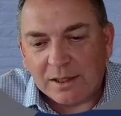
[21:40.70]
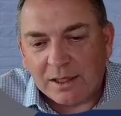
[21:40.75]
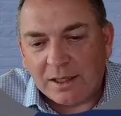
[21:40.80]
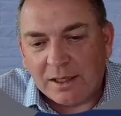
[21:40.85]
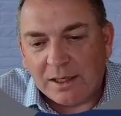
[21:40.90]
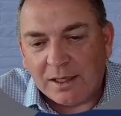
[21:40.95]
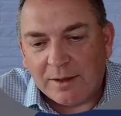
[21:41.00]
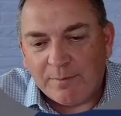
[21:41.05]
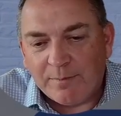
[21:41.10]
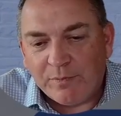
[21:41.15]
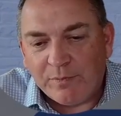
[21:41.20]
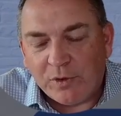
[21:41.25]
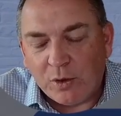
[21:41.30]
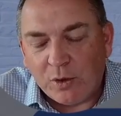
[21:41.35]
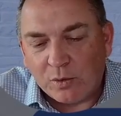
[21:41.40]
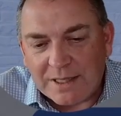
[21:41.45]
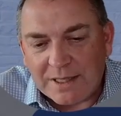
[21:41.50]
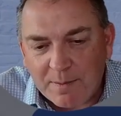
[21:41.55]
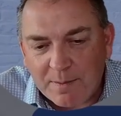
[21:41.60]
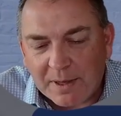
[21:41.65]
your
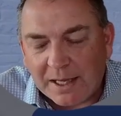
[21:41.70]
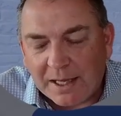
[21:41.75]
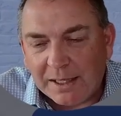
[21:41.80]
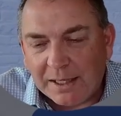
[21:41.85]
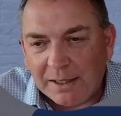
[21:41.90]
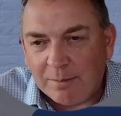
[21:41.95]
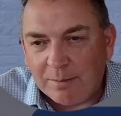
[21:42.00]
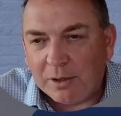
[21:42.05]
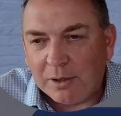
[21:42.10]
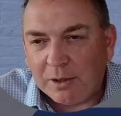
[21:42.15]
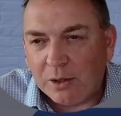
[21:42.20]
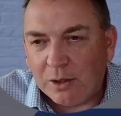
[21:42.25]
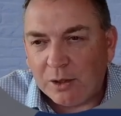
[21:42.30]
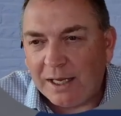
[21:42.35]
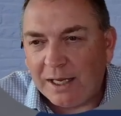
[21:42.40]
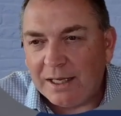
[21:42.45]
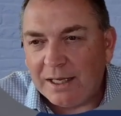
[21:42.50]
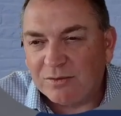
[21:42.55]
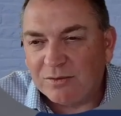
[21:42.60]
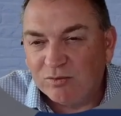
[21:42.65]
typical employee's
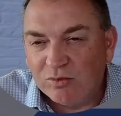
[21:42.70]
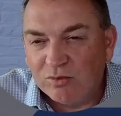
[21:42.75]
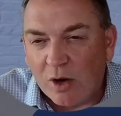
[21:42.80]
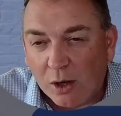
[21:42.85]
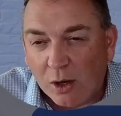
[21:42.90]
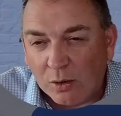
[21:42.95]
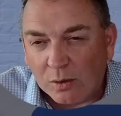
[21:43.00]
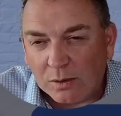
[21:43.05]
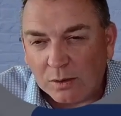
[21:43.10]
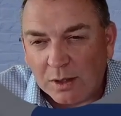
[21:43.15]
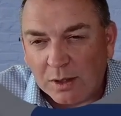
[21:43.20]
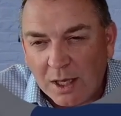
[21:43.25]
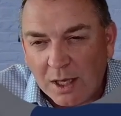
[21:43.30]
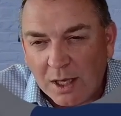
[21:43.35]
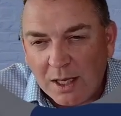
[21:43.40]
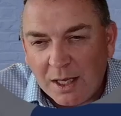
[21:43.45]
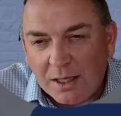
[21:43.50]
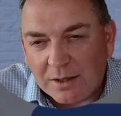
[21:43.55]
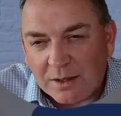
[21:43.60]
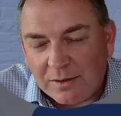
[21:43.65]
role, so
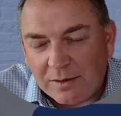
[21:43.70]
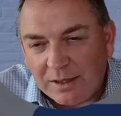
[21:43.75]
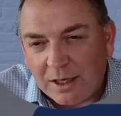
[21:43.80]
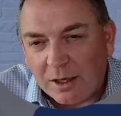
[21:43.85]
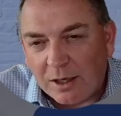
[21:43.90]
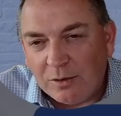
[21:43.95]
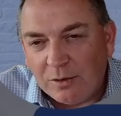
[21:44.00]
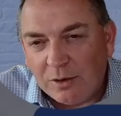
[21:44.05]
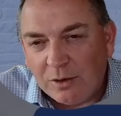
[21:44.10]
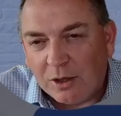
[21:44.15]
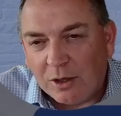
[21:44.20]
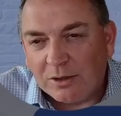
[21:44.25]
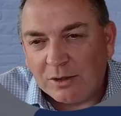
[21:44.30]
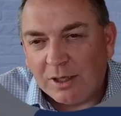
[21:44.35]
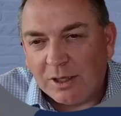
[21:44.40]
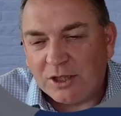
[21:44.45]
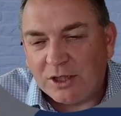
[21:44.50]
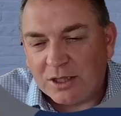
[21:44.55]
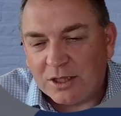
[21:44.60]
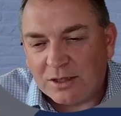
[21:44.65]
they're no longer
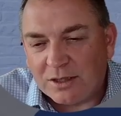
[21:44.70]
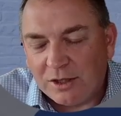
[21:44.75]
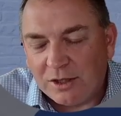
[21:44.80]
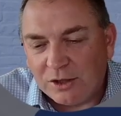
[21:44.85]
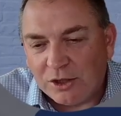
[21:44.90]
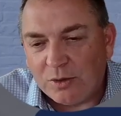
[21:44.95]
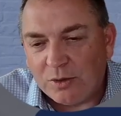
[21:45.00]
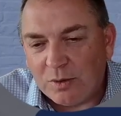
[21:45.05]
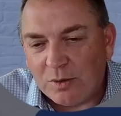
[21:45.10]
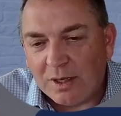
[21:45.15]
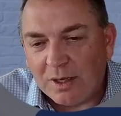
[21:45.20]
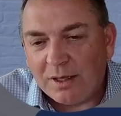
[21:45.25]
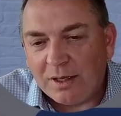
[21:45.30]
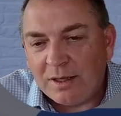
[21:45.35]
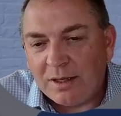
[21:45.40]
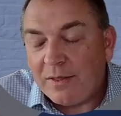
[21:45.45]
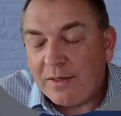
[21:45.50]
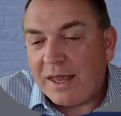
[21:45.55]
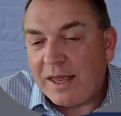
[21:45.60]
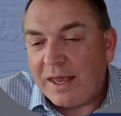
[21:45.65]
just the doer,
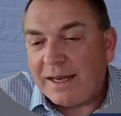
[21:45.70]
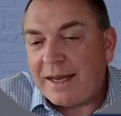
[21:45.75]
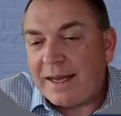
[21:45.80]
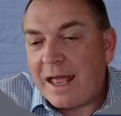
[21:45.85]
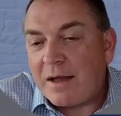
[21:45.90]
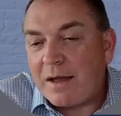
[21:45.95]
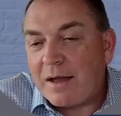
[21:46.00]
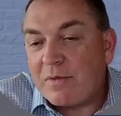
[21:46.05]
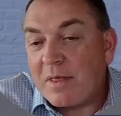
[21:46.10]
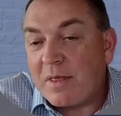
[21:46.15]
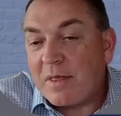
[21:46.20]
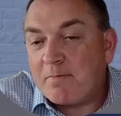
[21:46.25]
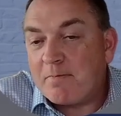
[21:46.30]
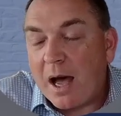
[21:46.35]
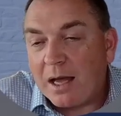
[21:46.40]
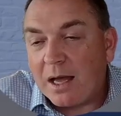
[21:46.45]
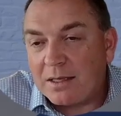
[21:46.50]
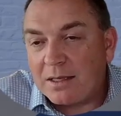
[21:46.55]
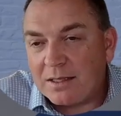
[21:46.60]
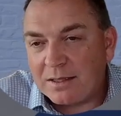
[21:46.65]
they're now the
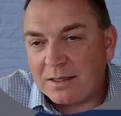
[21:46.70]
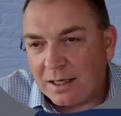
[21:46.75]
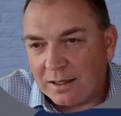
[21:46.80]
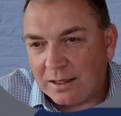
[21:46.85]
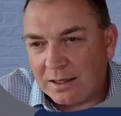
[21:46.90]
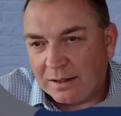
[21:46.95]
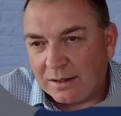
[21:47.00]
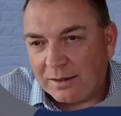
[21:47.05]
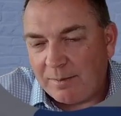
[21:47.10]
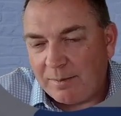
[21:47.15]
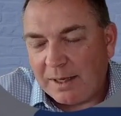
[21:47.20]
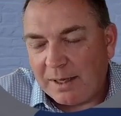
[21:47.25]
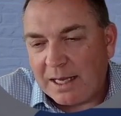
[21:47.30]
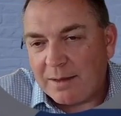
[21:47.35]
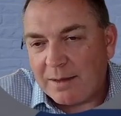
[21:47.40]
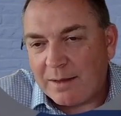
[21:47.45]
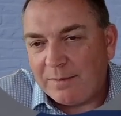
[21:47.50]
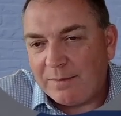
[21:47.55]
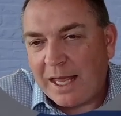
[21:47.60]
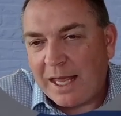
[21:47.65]
master. They become the
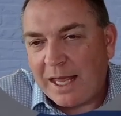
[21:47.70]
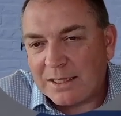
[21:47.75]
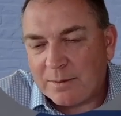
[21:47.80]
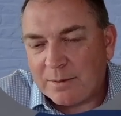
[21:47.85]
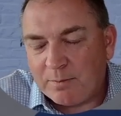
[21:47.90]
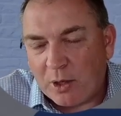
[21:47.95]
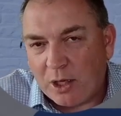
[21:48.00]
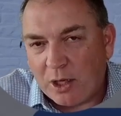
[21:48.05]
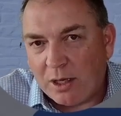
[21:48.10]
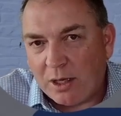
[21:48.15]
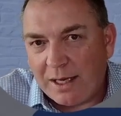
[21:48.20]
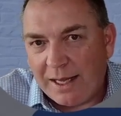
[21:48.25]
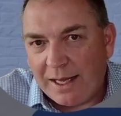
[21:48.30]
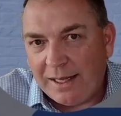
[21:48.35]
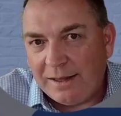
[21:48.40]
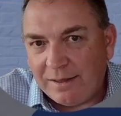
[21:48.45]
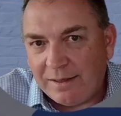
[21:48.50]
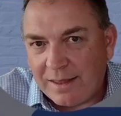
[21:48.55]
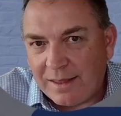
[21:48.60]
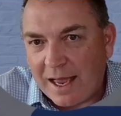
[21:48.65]
expert in
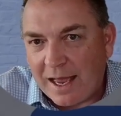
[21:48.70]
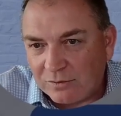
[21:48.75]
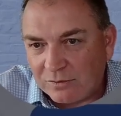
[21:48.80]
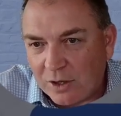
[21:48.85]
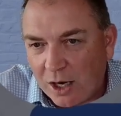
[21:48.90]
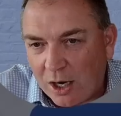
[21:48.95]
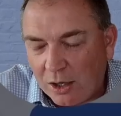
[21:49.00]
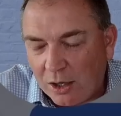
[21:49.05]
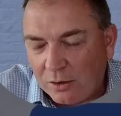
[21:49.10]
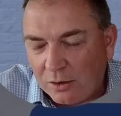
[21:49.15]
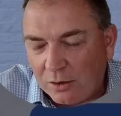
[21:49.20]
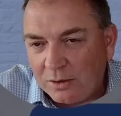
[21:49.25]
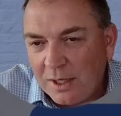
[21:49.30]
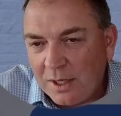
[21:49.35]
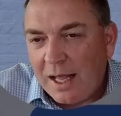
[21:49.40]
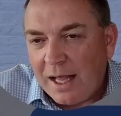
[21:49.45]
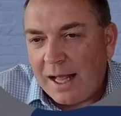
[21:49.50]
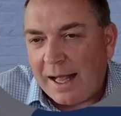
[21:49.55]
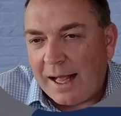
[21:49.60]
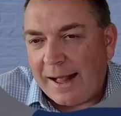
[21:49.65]
that role,
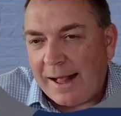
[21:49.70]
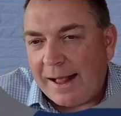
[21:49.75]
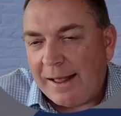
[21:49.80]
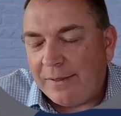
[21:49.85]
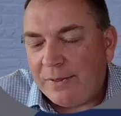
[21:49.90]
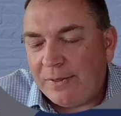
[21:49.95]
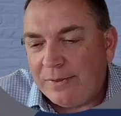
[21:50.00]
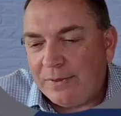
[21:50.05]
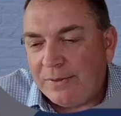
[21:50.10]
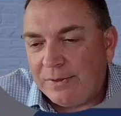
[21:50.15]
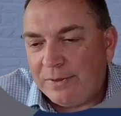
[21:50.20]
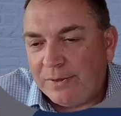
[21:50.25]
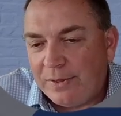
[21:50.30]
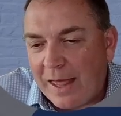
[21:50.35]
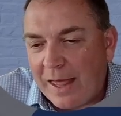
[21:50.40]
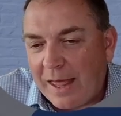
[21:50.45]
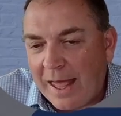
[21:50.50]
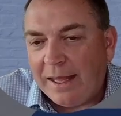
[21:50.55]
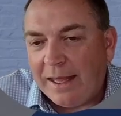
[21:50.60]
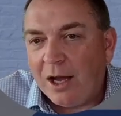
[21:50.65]
and
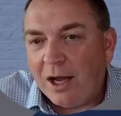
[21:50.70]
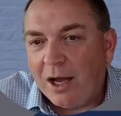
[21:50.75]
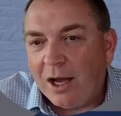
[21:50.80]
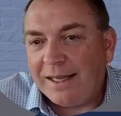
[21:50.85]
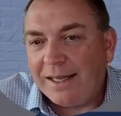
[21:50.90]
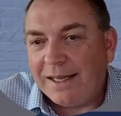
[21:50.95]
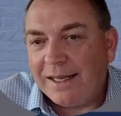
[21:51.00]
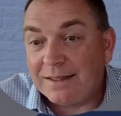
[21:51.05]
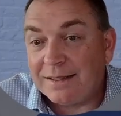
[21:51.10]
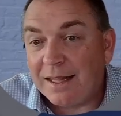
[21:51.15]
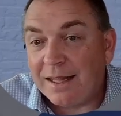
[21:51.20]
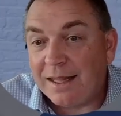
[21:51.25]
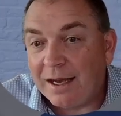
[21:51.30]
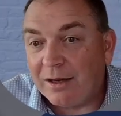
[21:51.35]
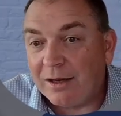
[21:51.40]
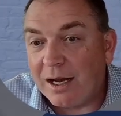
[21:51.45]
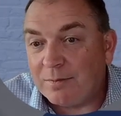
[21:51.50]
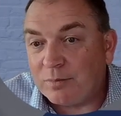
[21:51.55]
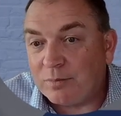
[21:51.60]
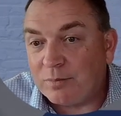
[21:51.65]
AI is their
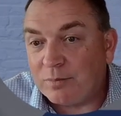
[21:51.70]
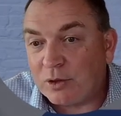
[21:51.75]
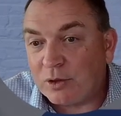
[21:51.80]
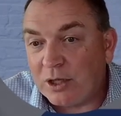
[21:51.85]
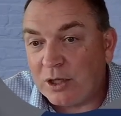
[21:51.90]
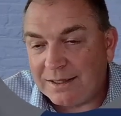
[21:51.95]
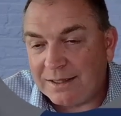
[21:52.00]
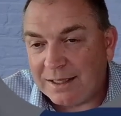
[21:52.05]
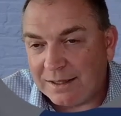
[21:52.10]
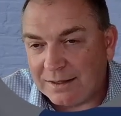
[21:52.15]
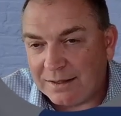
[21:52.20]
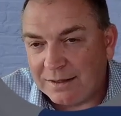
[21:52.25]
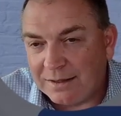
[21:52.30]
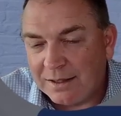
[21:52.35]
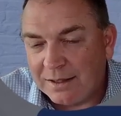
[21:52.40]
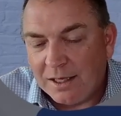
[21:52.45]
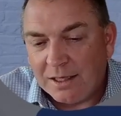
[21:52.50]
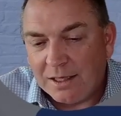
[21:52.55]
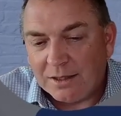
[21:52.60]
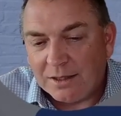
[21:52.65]
apprentice.
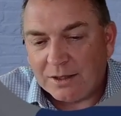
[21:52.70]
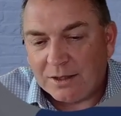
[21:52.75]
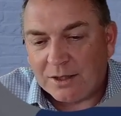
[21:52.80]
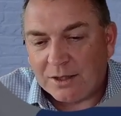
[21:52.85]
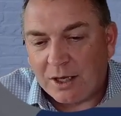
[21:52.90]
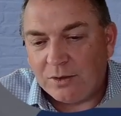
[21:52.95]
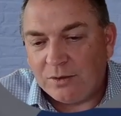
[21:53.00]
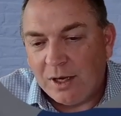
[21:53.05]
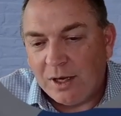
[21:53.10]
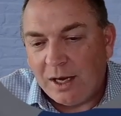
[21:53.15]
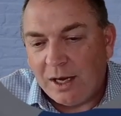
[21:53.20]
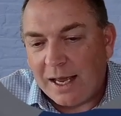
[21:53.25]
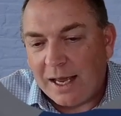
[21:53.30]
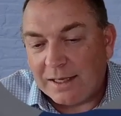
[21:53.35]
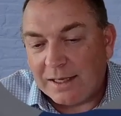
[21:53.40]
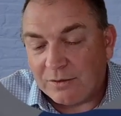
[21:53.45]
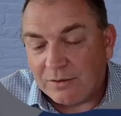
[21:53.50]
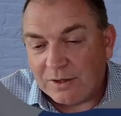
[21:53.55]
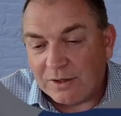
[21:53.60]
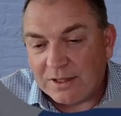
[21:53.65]
So as a
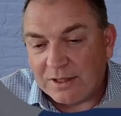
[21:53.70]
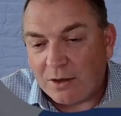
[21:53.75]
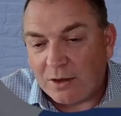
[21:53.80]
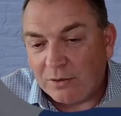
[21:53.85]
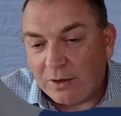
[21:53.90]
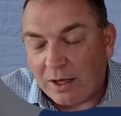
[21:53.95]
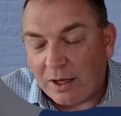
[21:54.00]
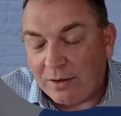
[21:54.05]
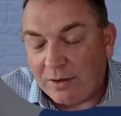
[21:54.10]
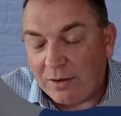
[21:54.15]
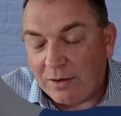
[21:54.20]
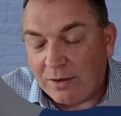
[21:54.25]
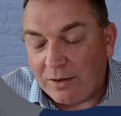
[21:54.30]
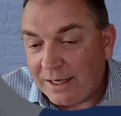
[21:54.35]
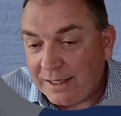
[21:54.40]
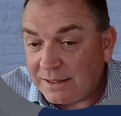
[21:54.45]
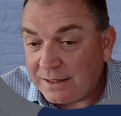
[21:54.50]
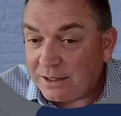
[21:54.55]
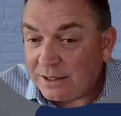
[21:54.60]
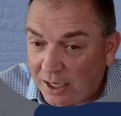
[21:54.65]
result, they need to
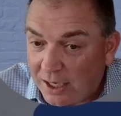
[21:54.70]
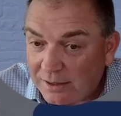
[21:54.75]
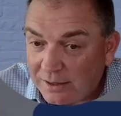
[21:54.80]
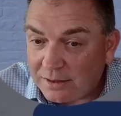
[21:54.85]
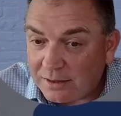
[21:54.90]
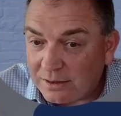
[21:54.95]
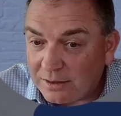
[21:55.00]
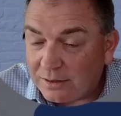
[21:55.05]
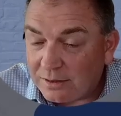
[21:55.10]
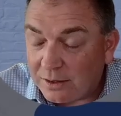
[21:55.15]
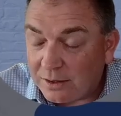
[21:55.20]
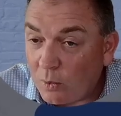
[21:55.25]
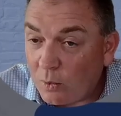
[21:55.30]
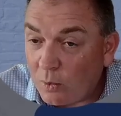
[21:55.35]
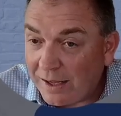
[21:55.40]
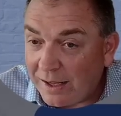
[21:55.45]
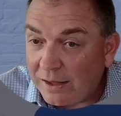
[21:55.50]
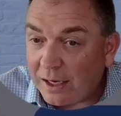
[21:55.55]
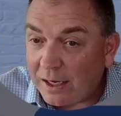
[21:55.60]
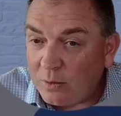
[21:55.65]
change the way they
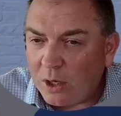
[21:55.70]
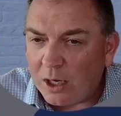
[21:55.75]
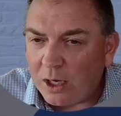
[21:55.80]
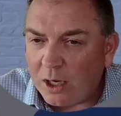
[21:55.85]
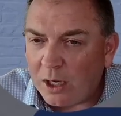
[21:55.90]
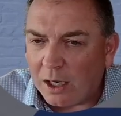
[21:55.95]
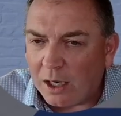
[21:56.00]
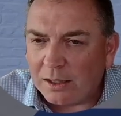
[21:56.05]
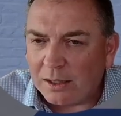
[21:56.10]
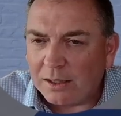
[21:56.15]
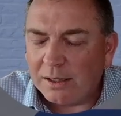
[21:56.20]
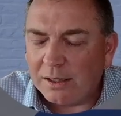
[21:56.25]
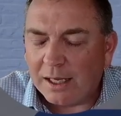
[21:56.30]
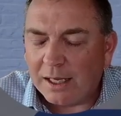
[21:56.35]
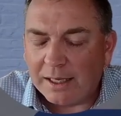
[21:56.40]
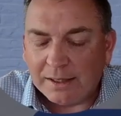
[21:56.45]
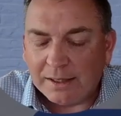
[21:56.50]
work. And